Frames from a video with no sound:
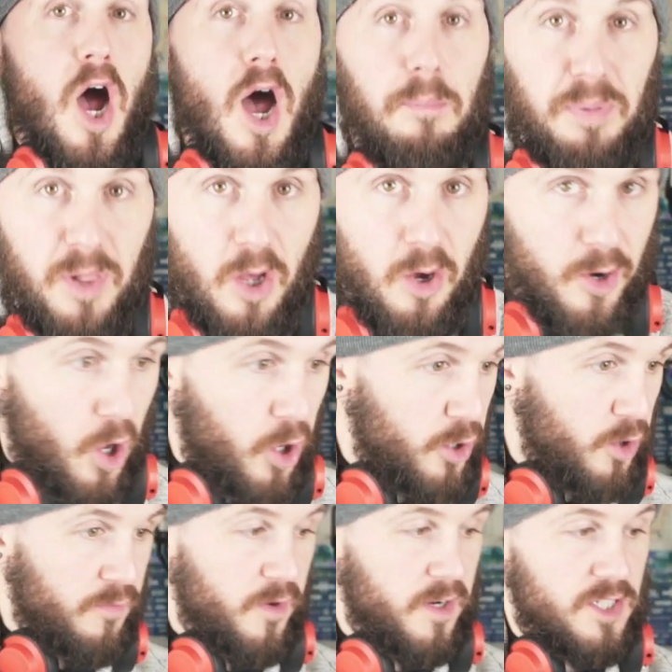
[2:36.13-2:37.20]
upload all
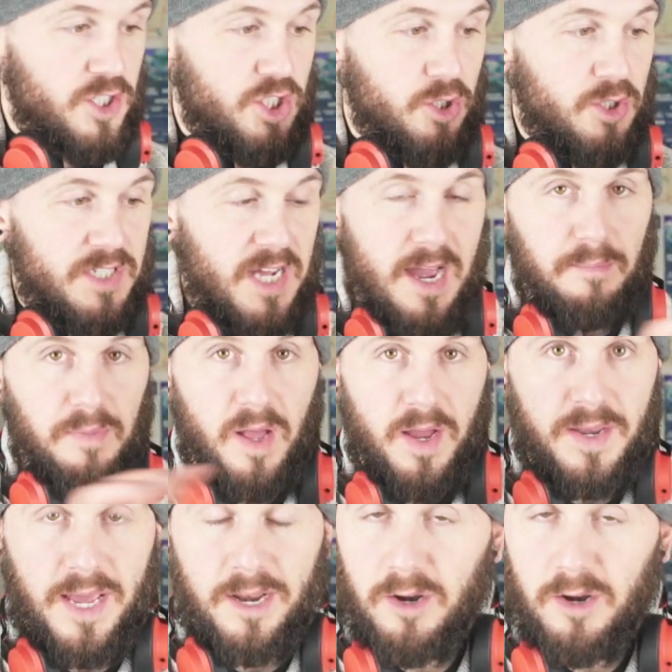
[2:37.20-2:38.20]
your footage to your timeline.